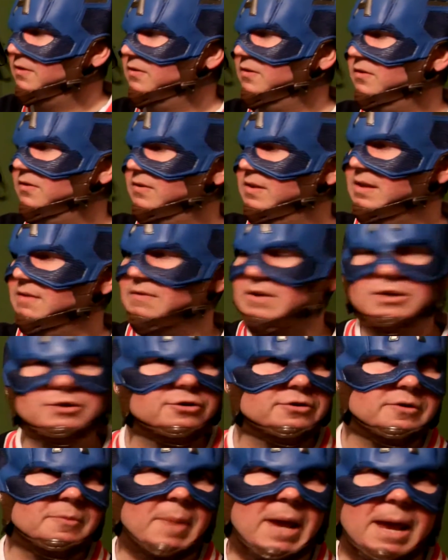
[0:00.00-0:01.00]
is The
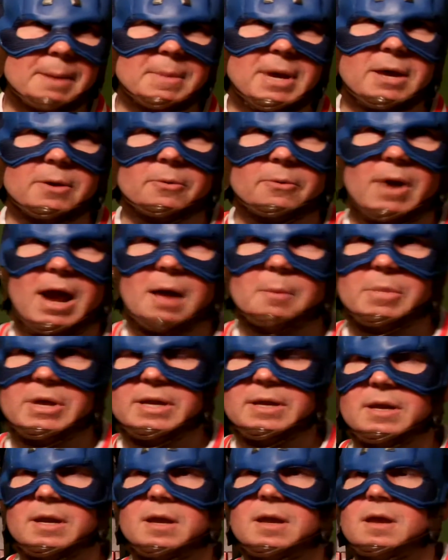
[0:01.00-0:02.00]
Adventures of Batman and
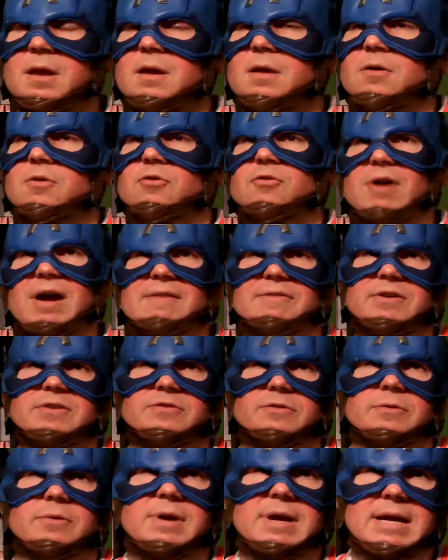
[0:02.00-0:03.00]
Robin. Graphics
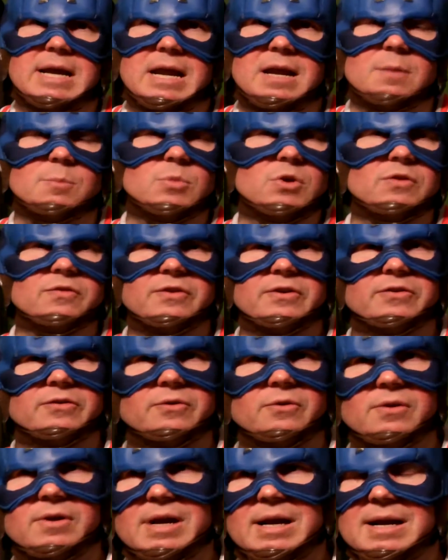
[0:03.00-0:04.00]
are great on it, music's
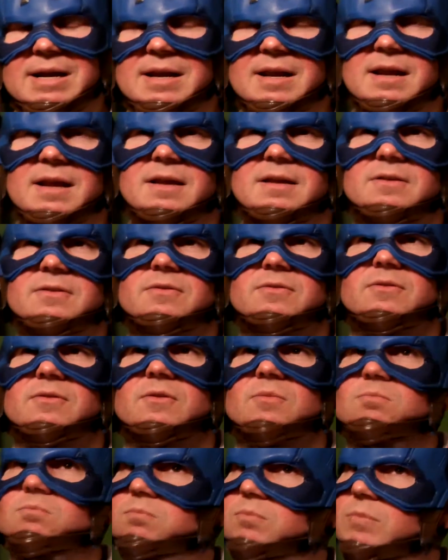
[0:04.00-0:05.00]
good on it.
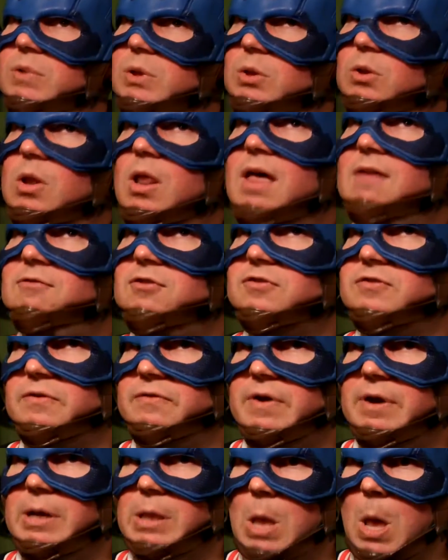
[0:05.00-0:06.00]
Levels are
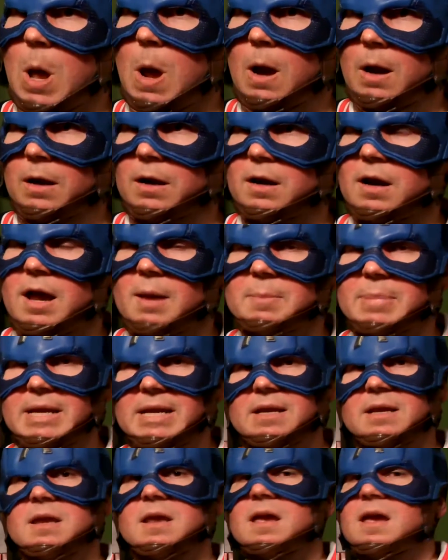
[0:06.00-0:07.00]
very long. I beat
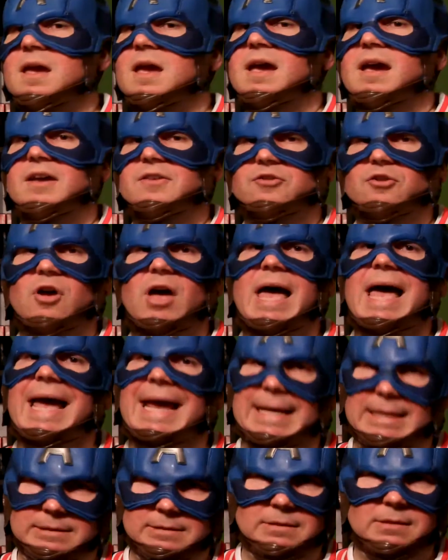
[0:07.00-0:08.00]
it. It's an
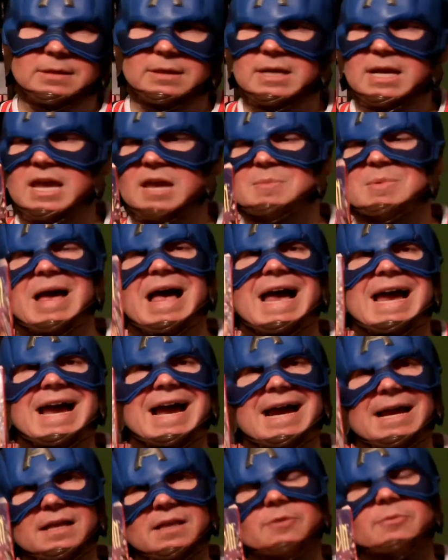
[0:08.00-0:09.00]
excellent game. I
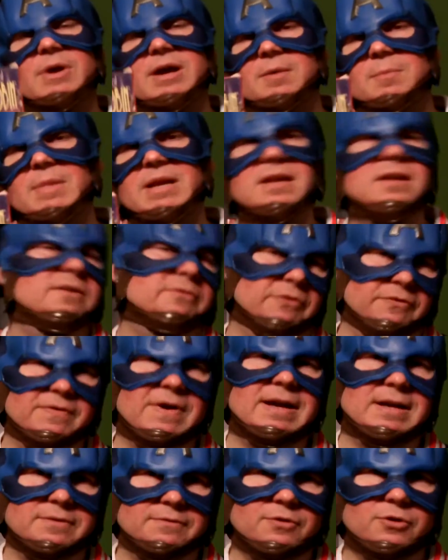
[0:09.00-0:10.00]
highly recommend it if you
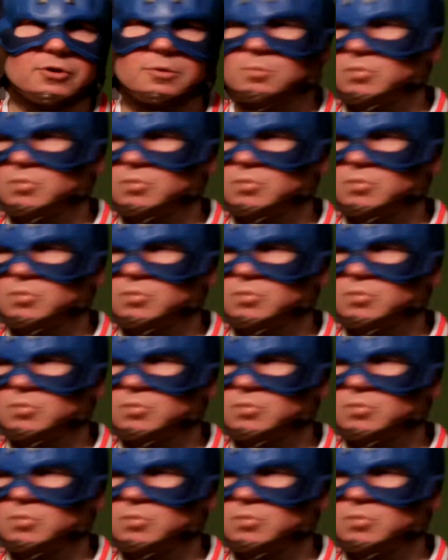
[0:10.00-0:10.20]
find it for a good